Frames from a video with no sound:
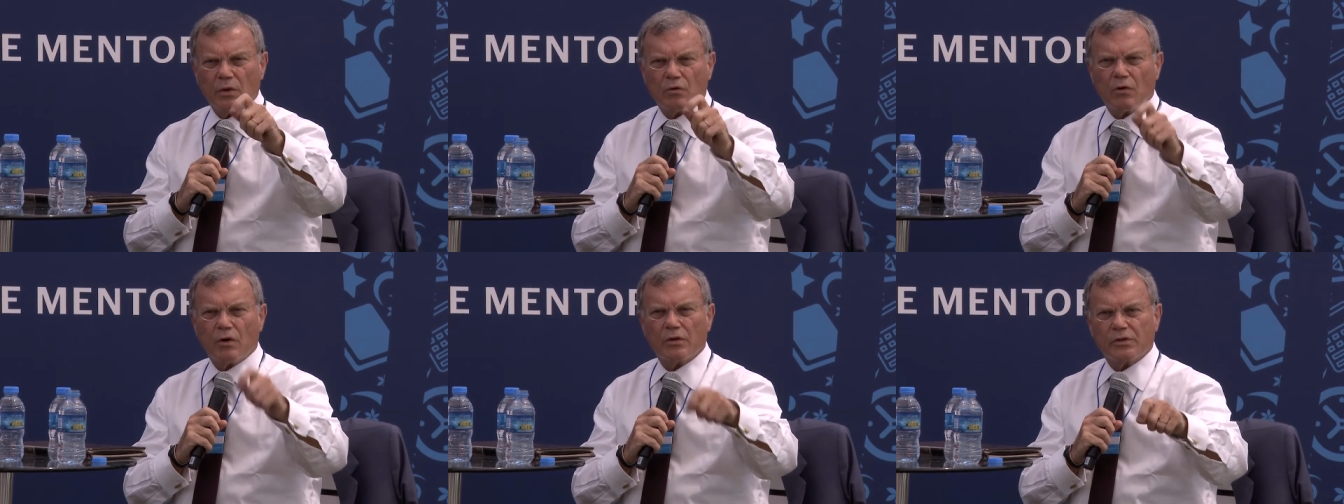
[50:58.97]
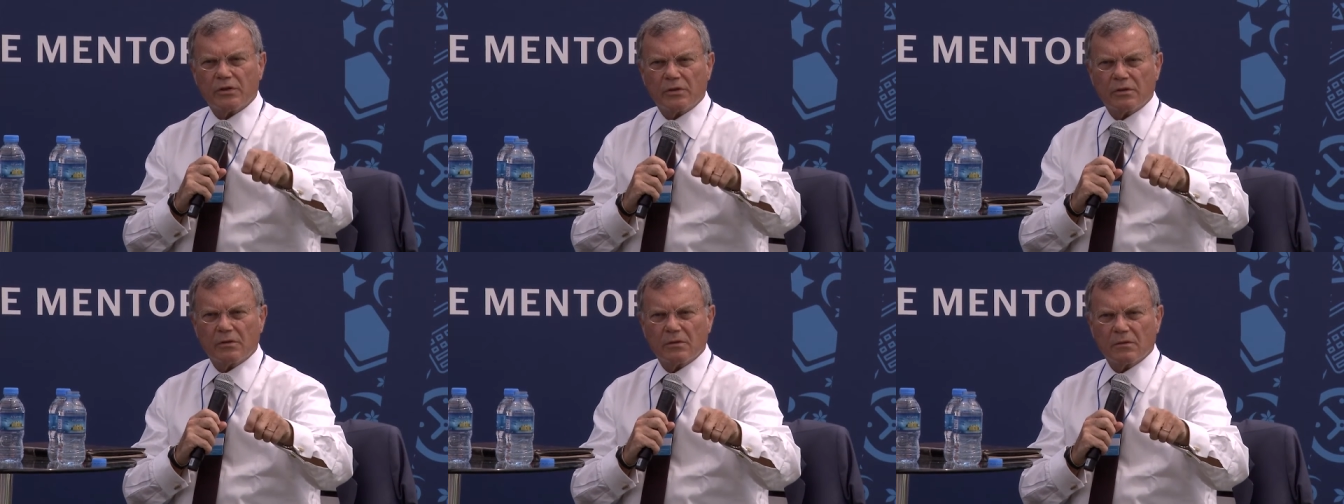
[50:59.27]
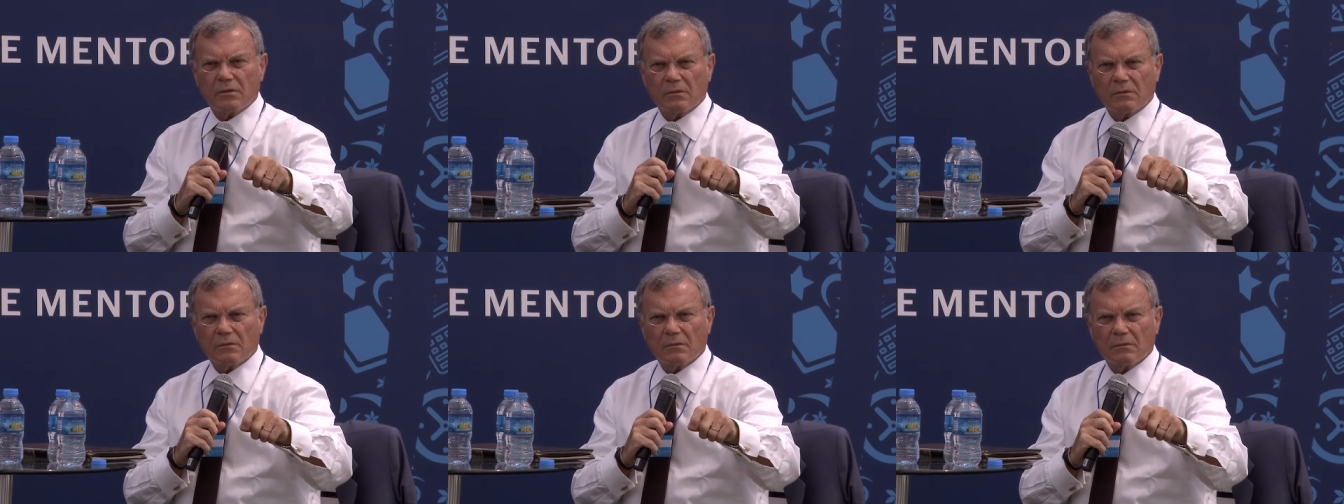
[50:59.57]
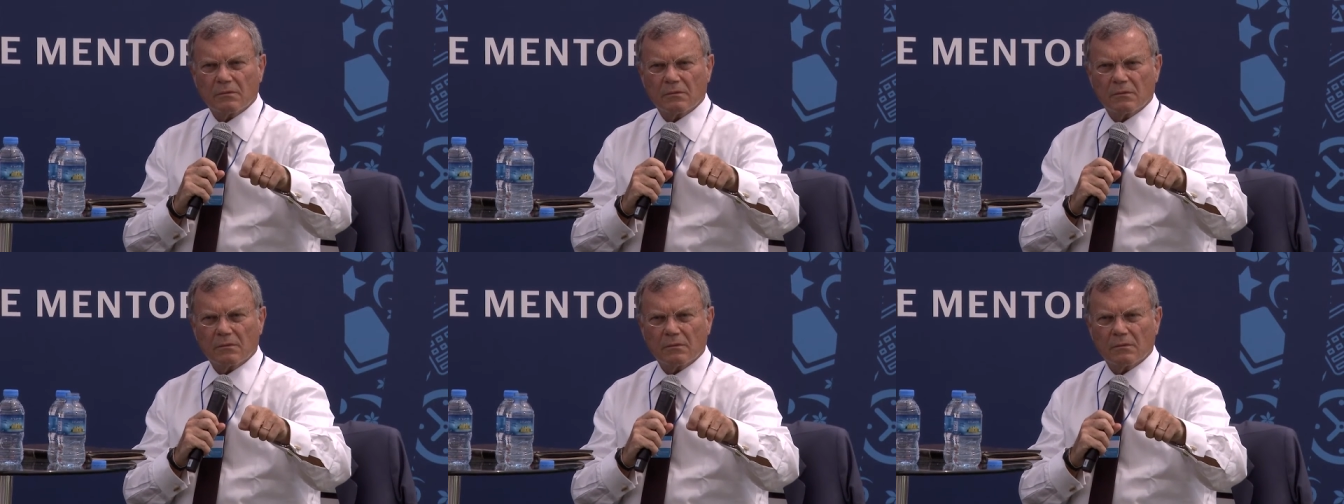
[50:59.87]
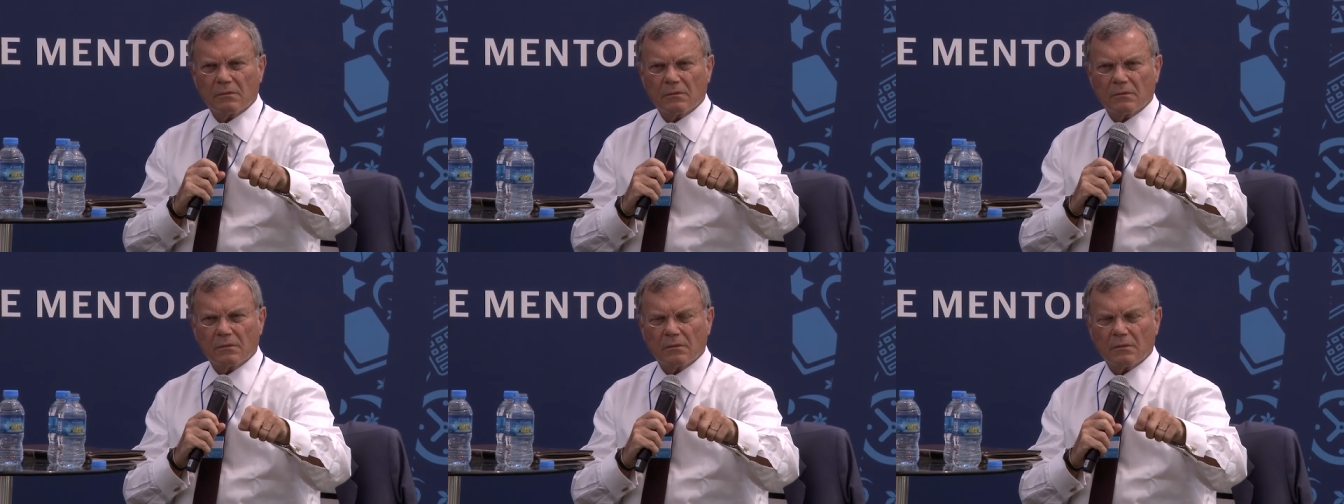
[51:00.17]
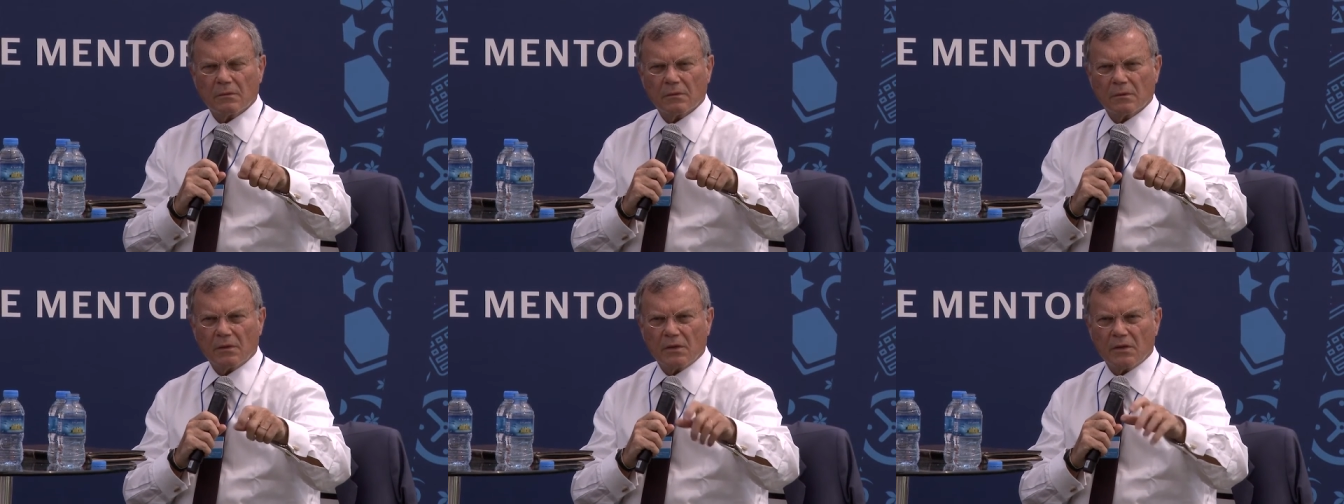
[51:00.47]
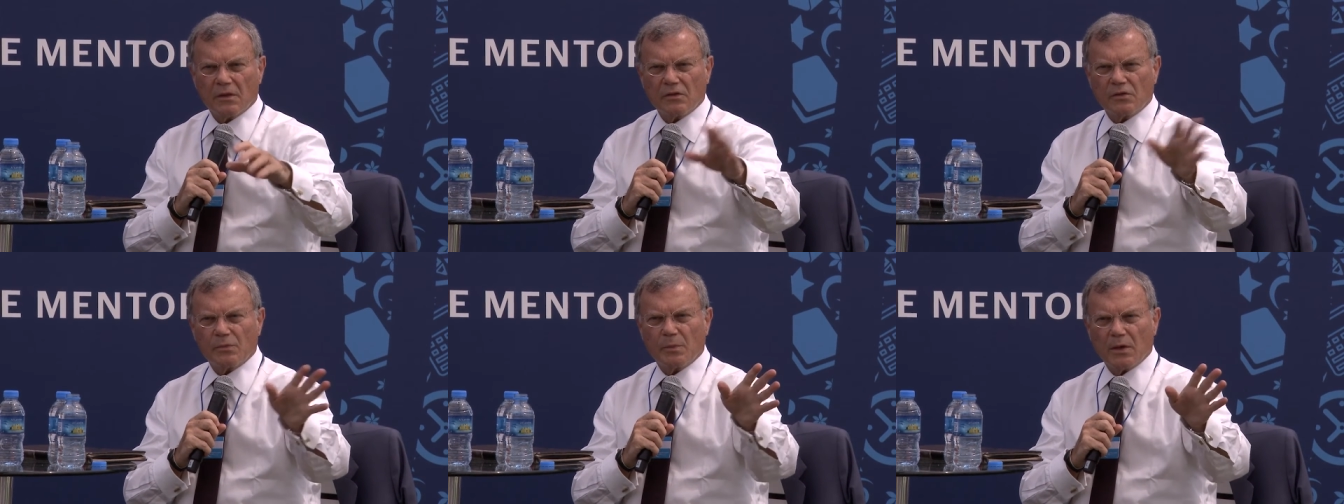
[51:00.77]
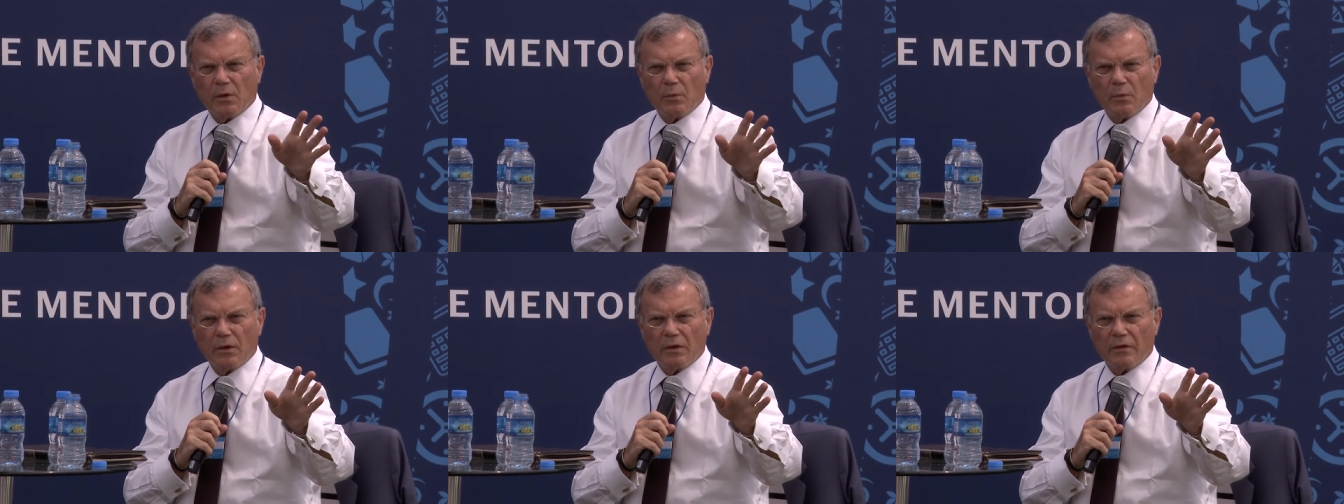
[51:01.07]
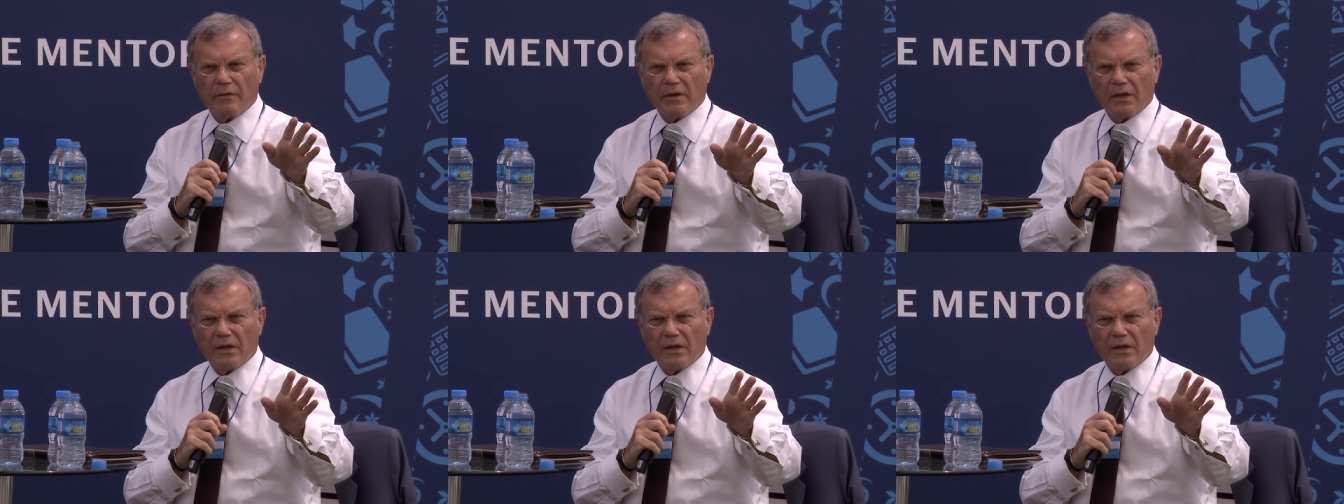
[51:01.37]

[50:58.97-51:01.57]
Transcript: crosses. They didn't speak a word of